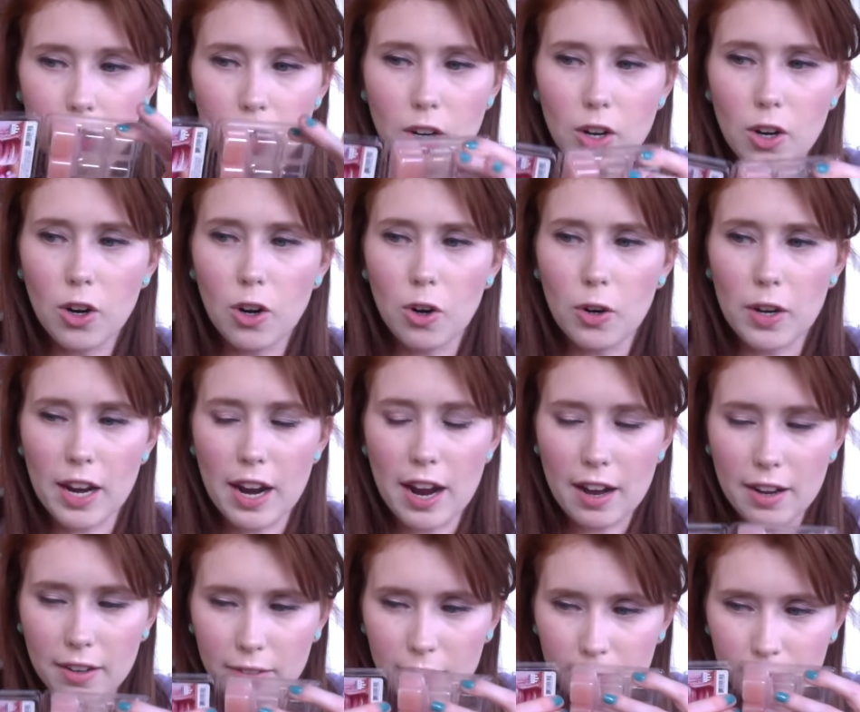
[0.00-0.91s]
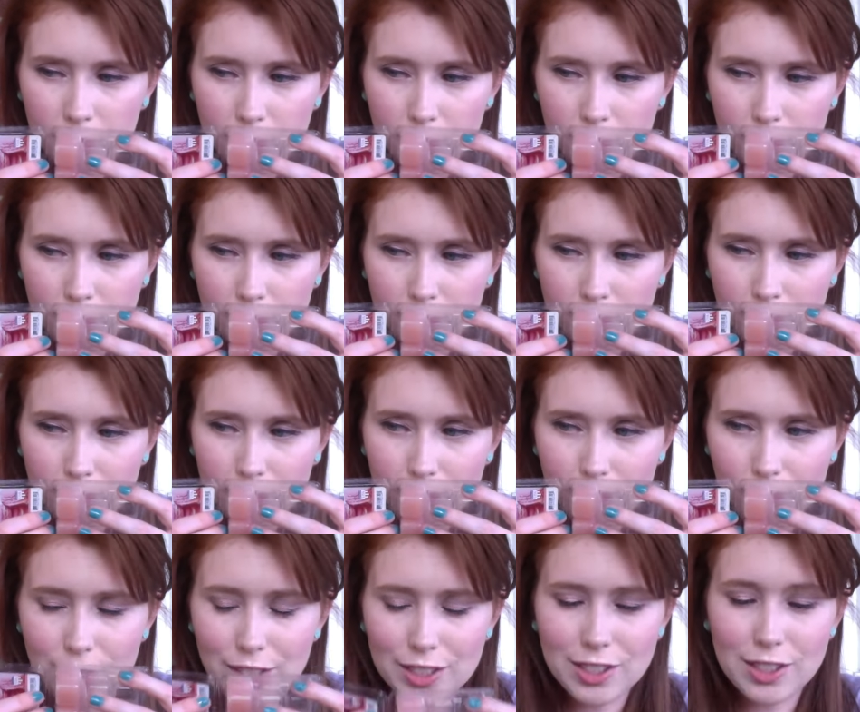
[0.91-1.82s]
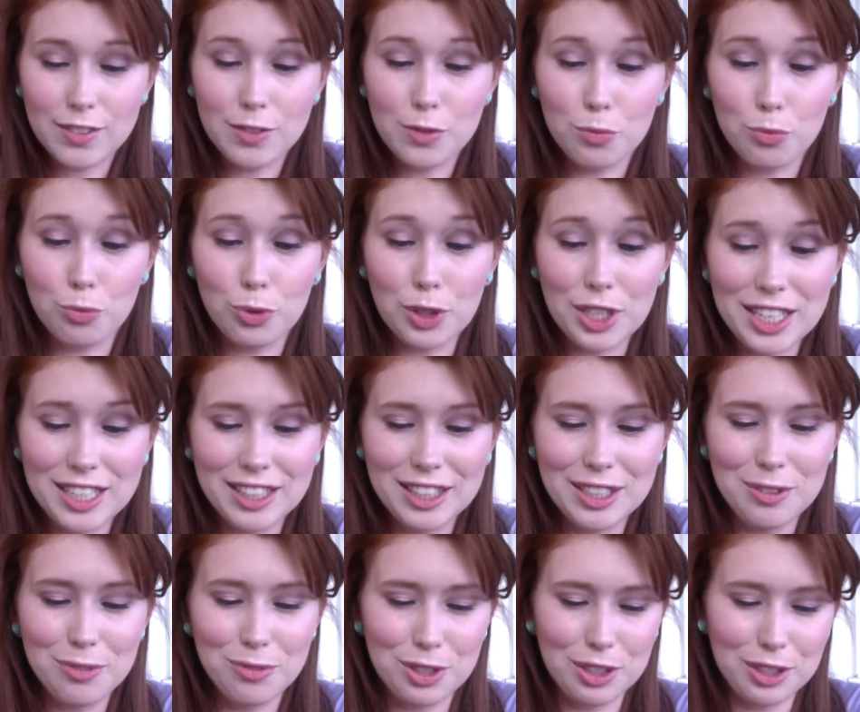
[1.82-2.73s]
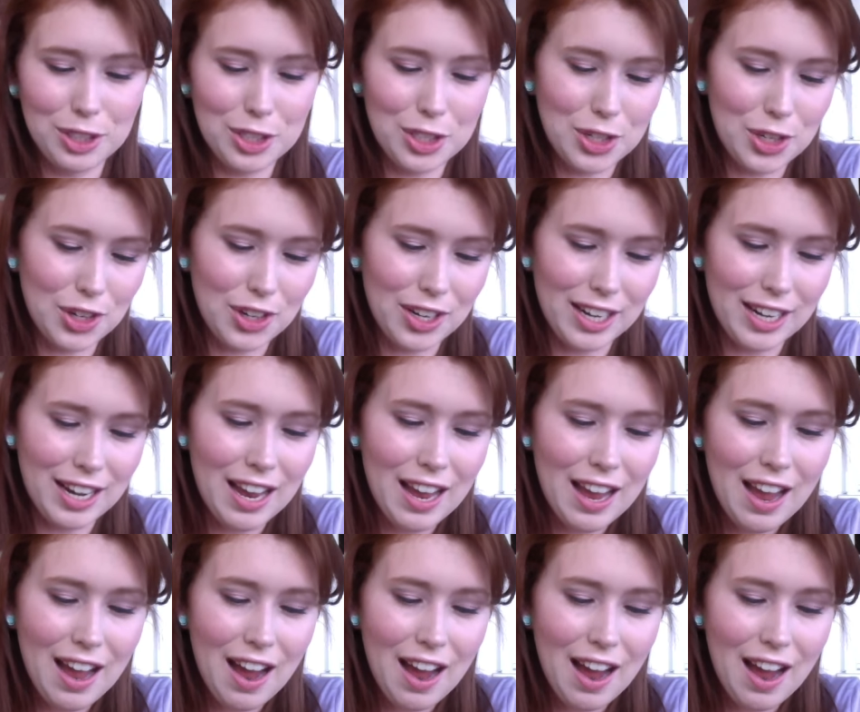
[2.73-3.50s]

Oh yeah. This is really, really good.